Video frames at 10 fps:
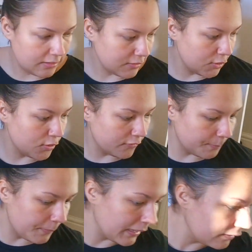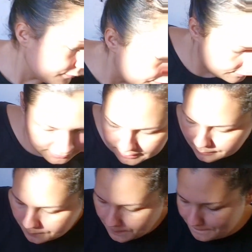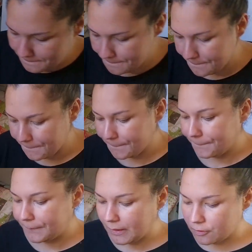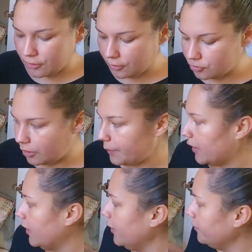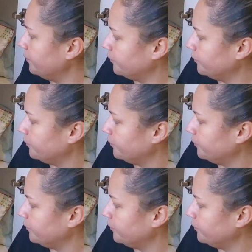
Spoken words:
It's another bag free. Sol Tropica.